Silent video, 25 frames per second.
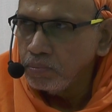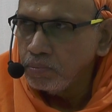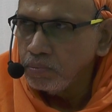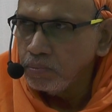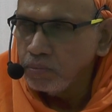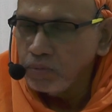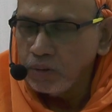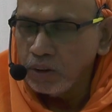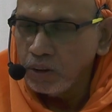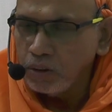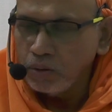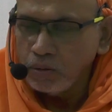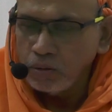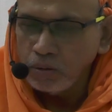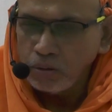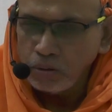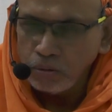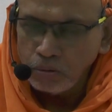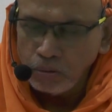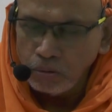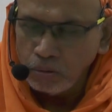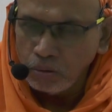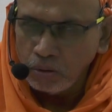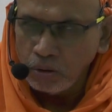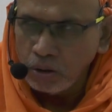They don't
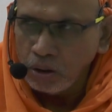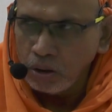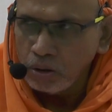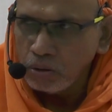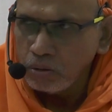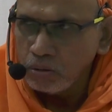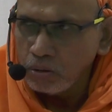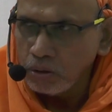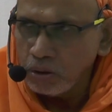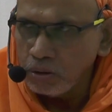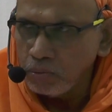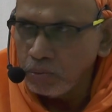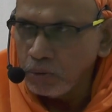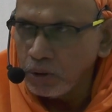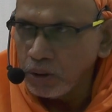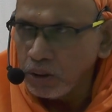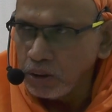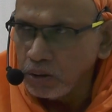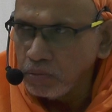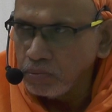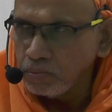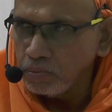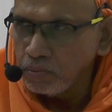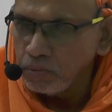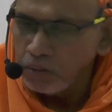hold on to anybody.
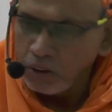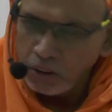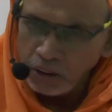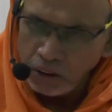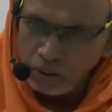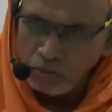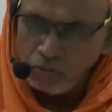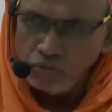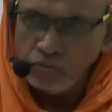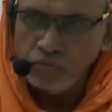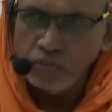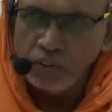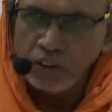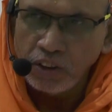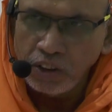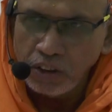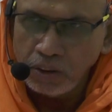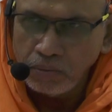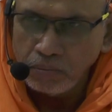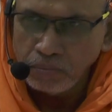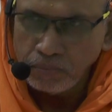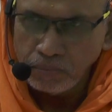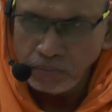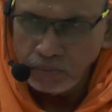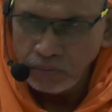They give
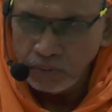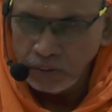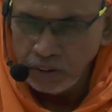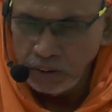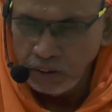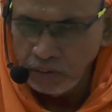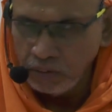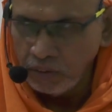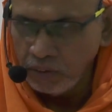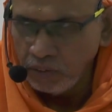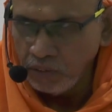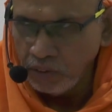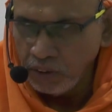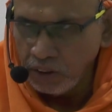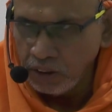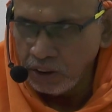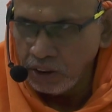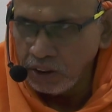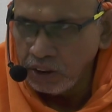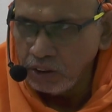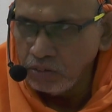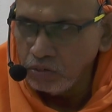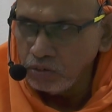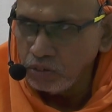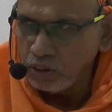freedom. Even when they
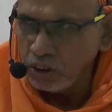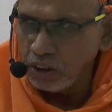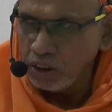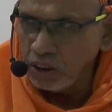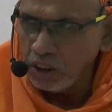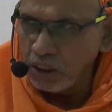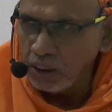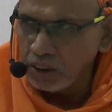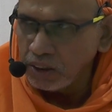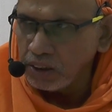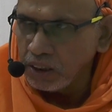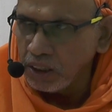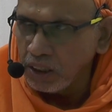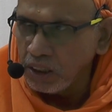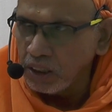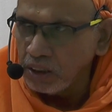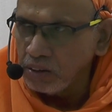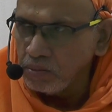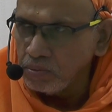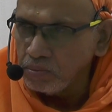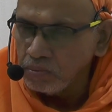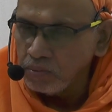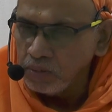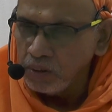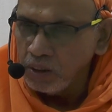give sannyasa,
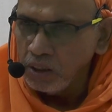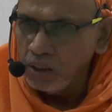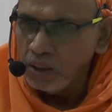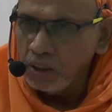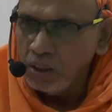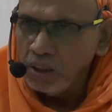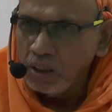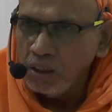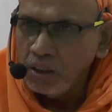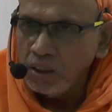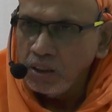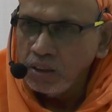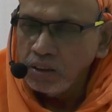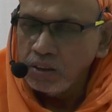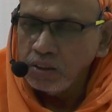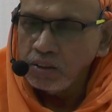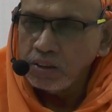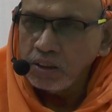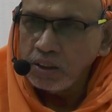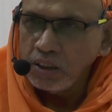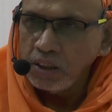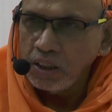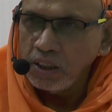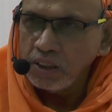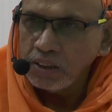the
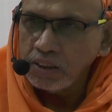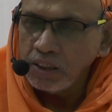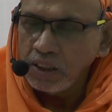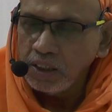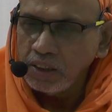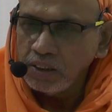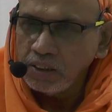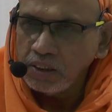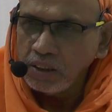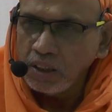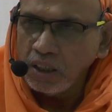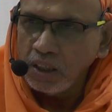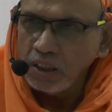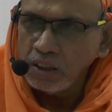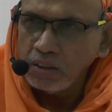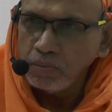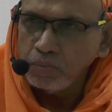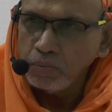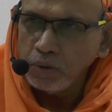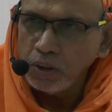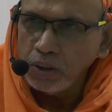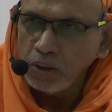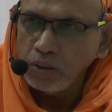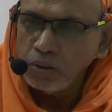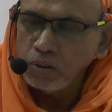sannyasa is not
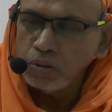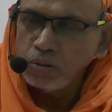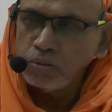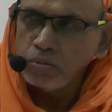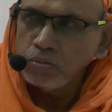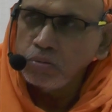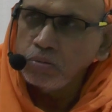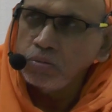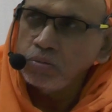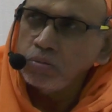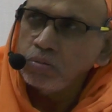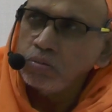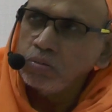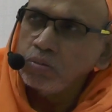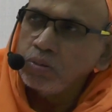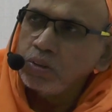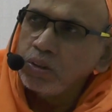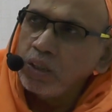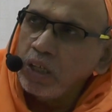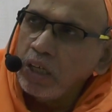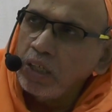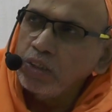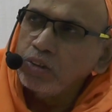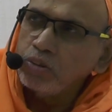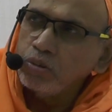meant to
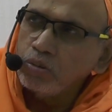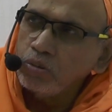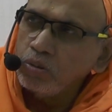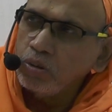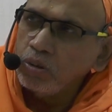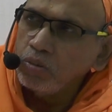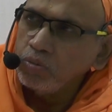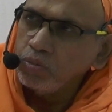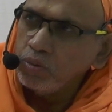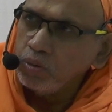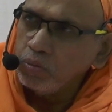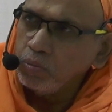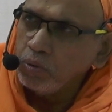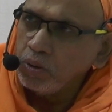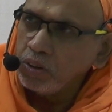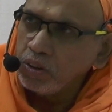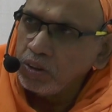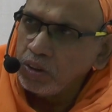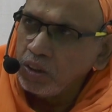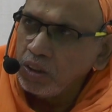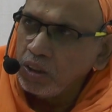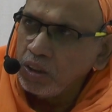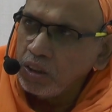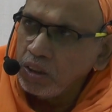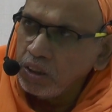catch hold of the
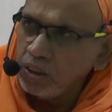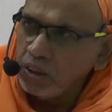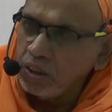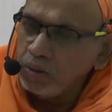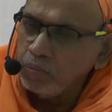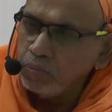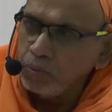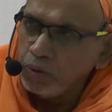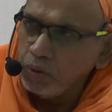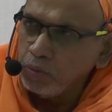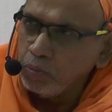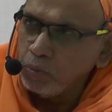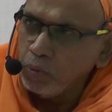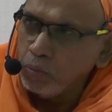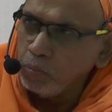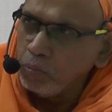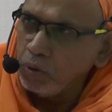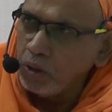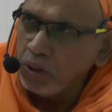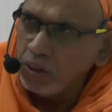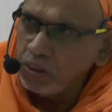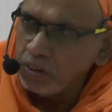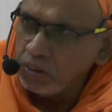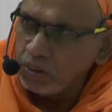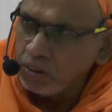person and keep him
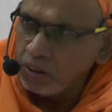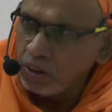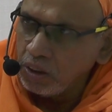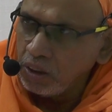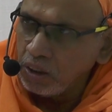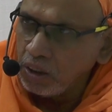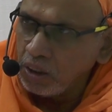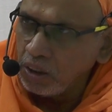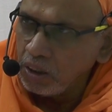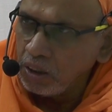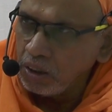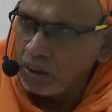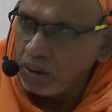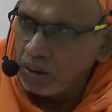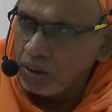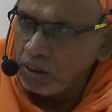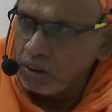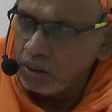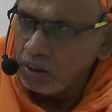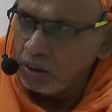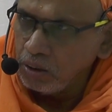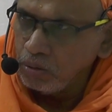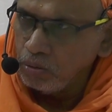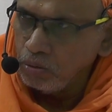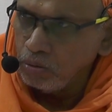obliged under
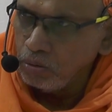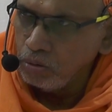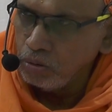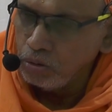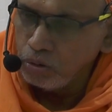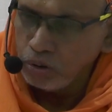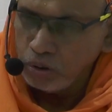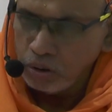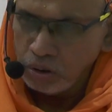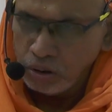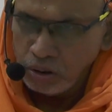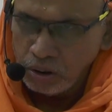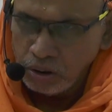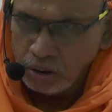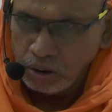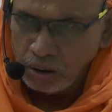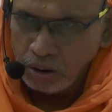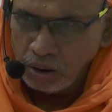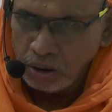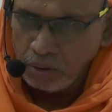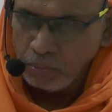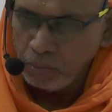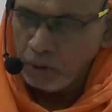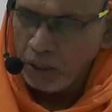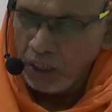the Guru's
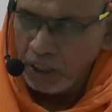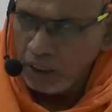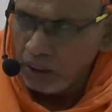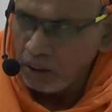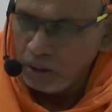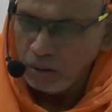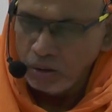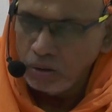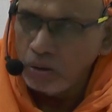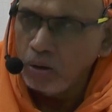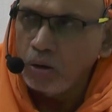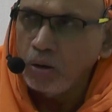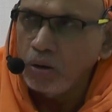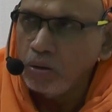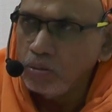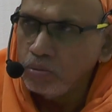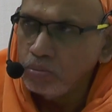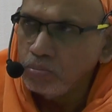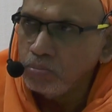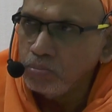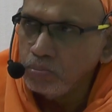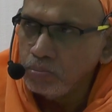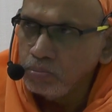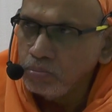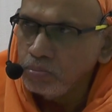command. No.
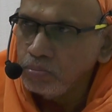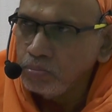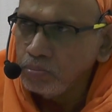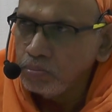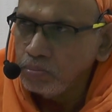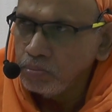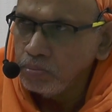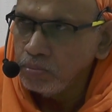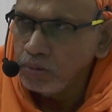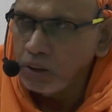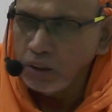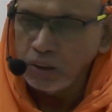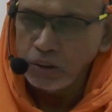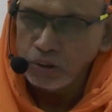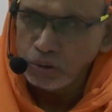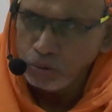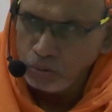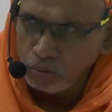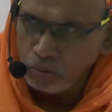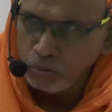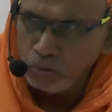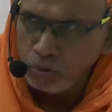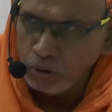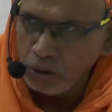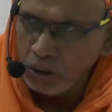That is
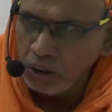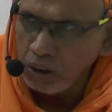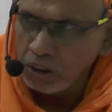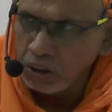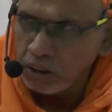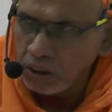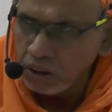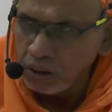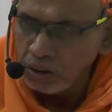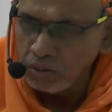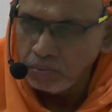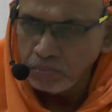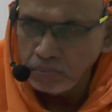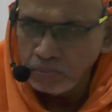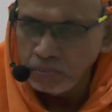cruelty.